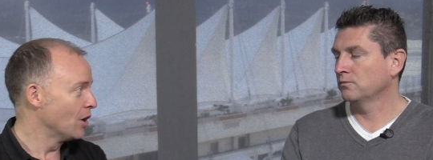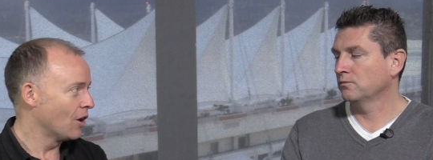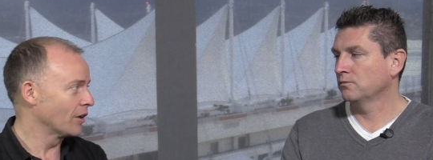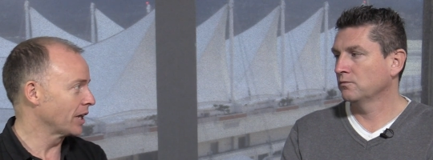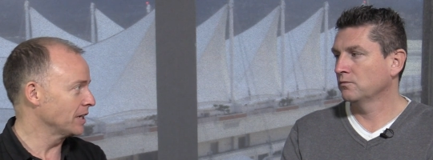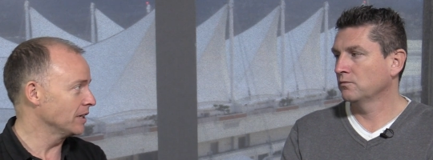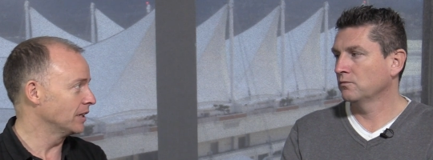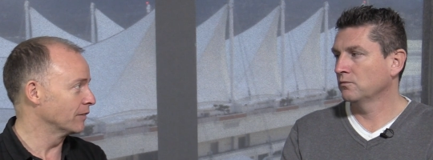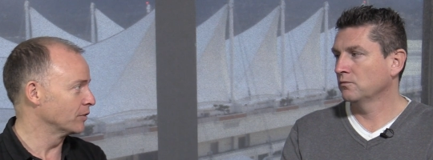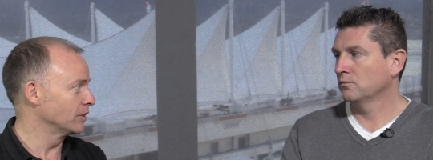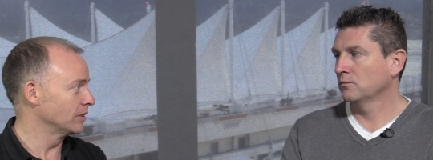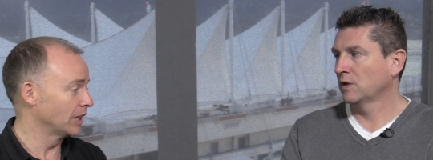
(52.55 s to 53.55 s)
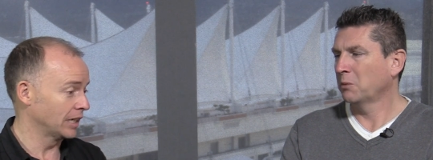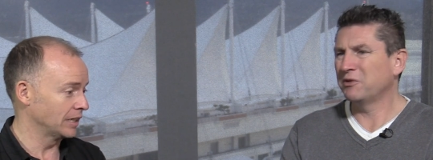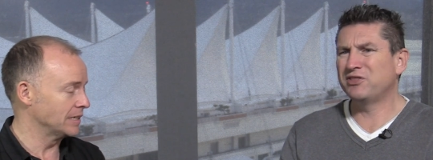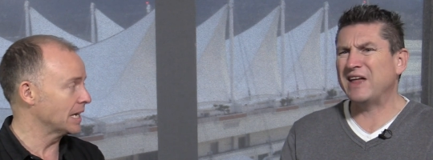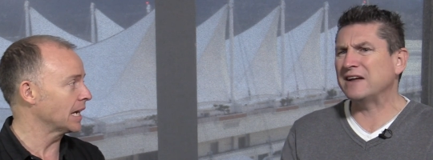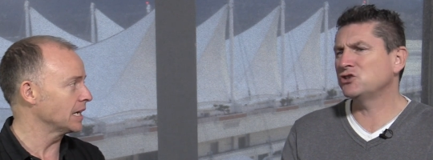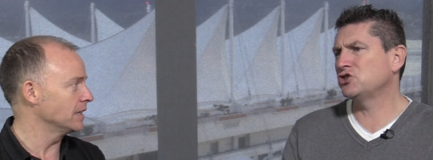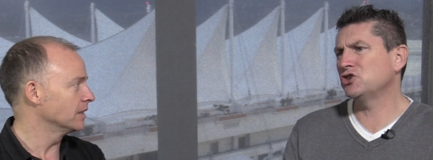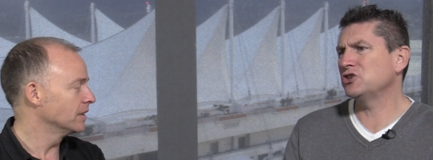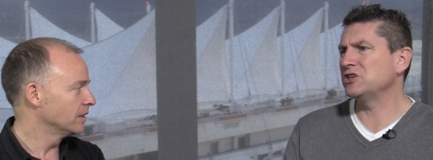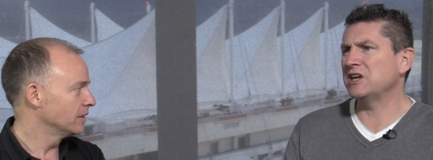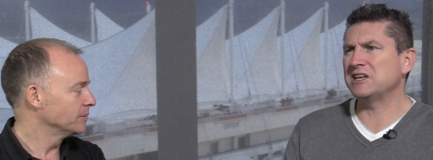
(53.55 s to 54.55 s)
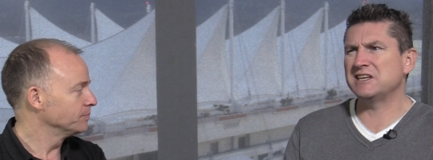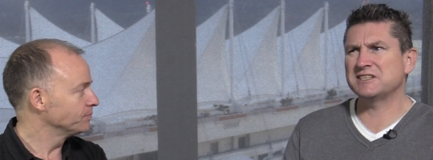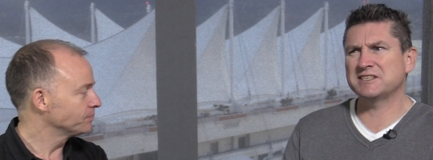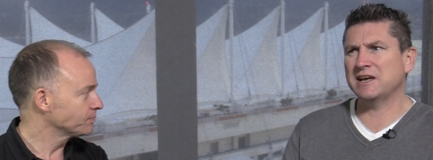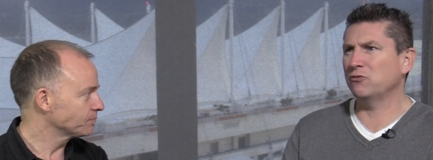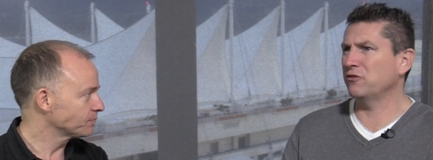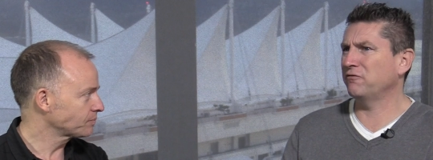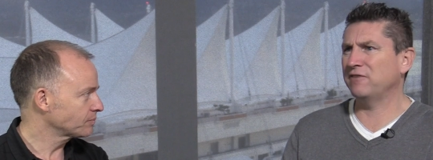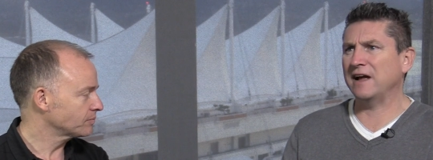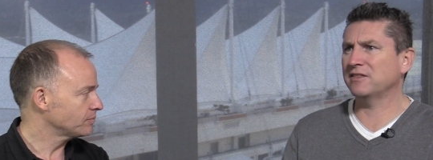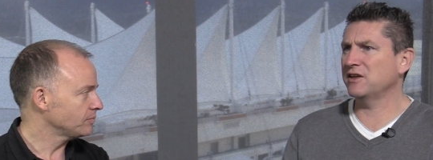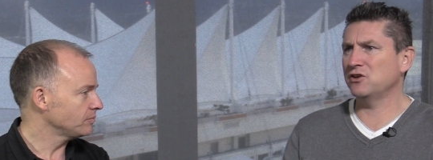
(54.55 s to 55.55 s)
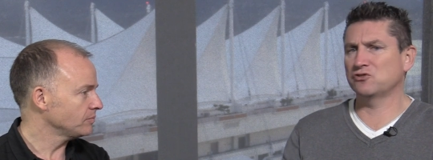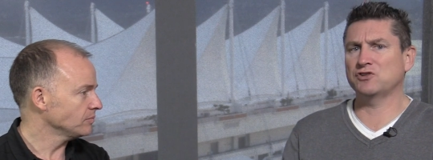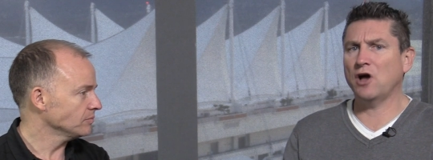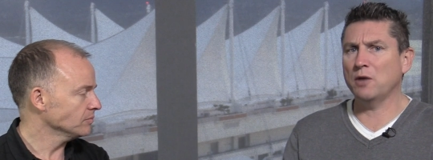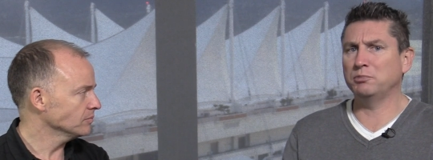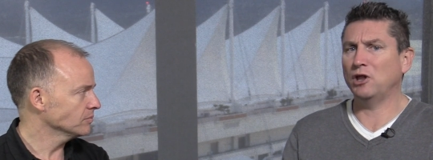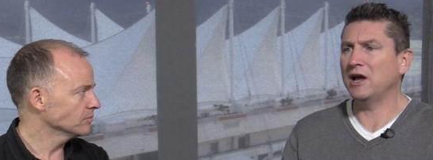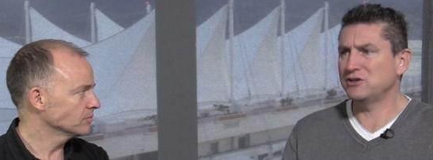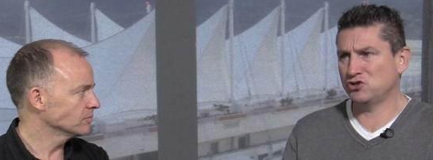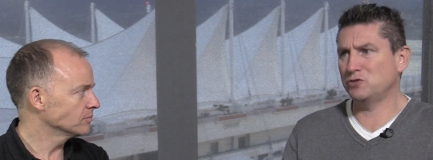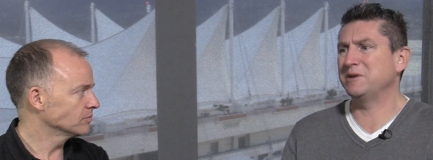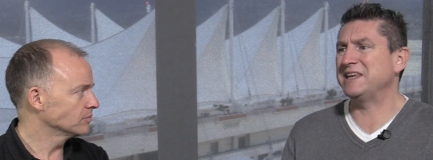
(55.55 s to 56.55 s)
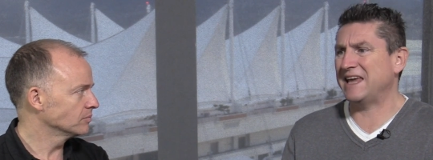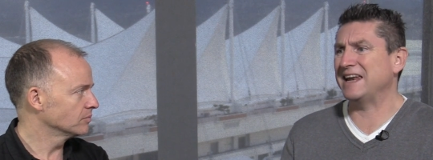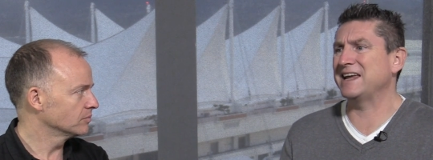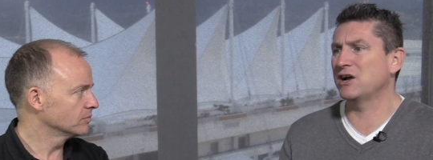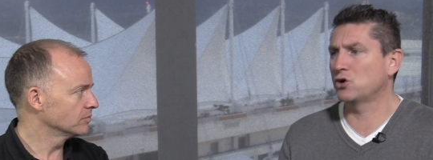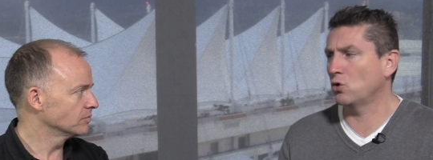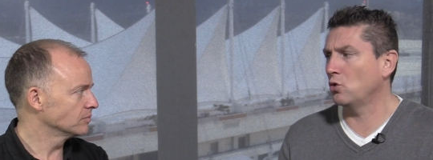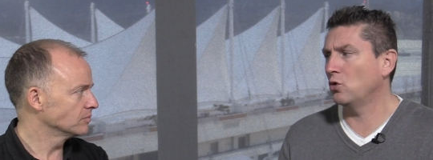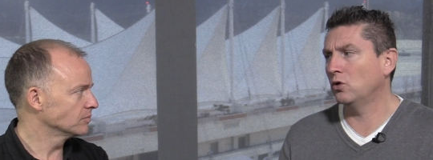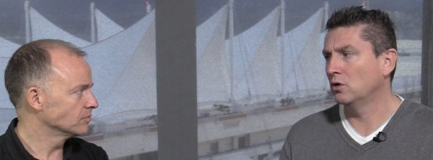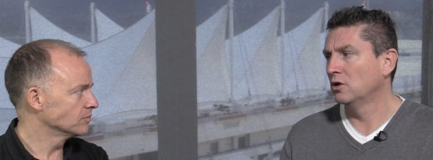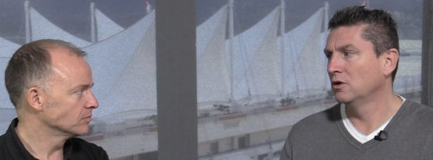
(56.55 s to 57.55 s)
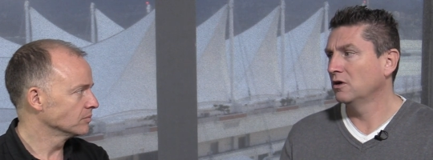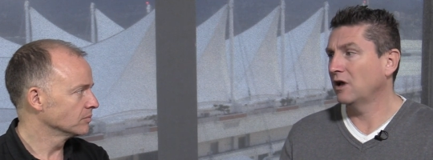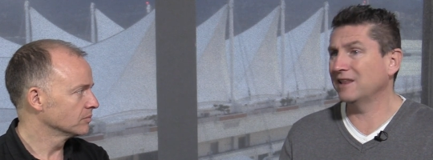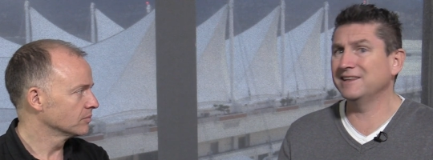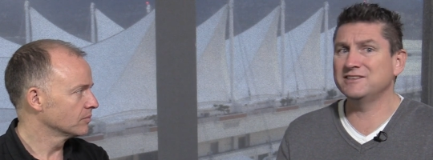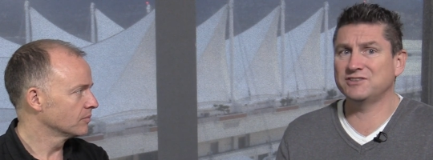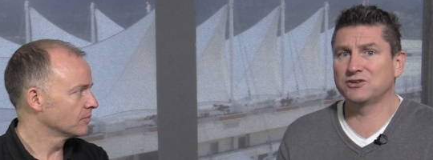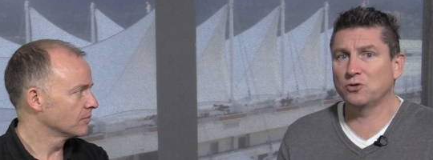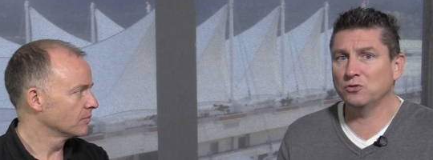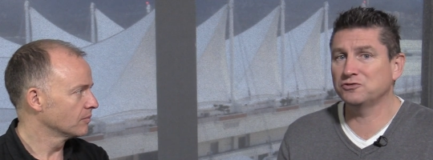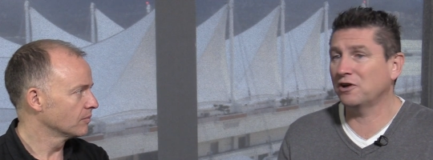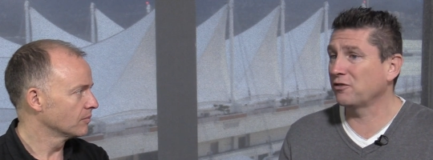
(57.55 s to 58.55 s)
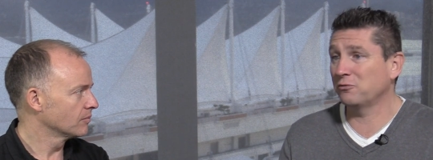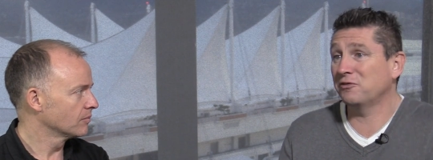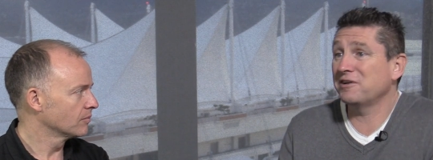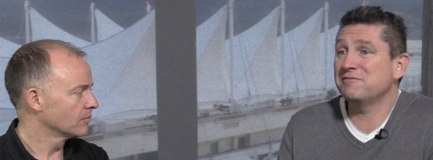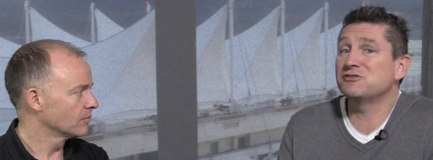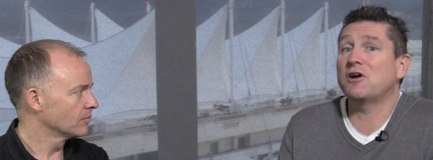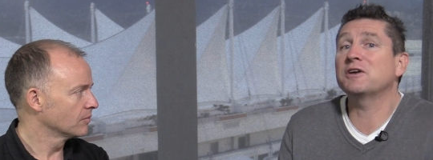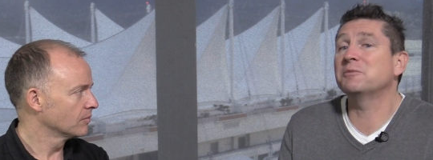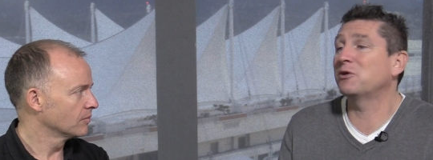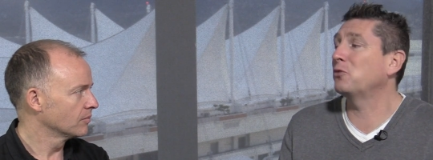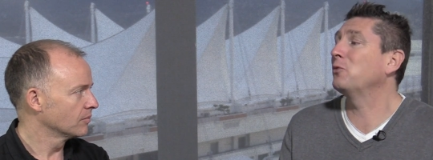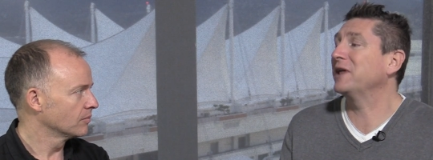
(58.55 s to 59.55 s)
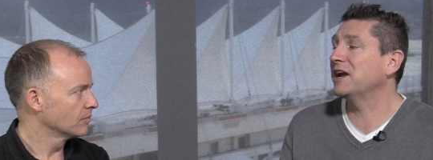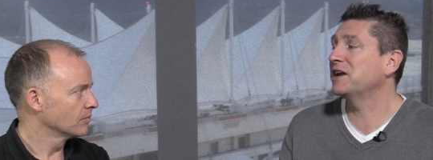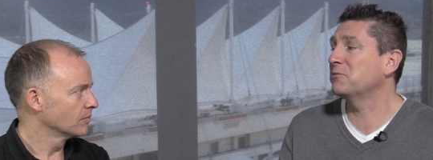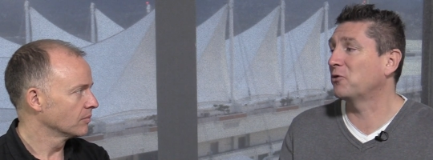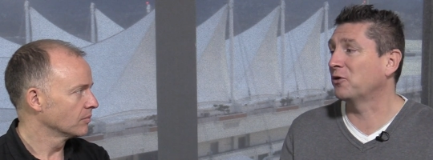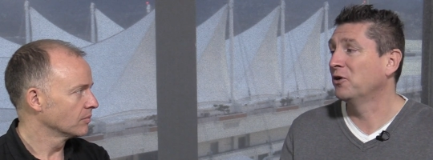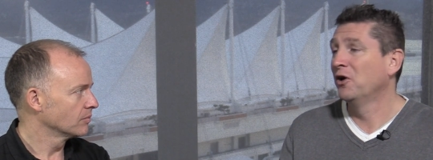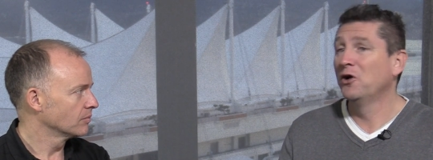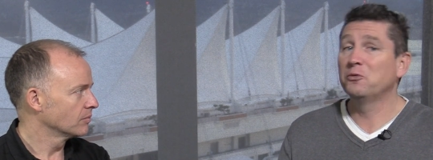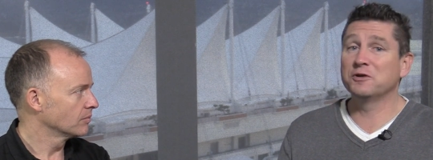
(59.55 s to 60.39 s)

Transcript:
Speaker 1: on any given uh, but that night.
Speaker 2: shouldn't discount the fact that your top line should be getting a goal at least a goal, Jonathan. We're not even talking about a win anymore. We're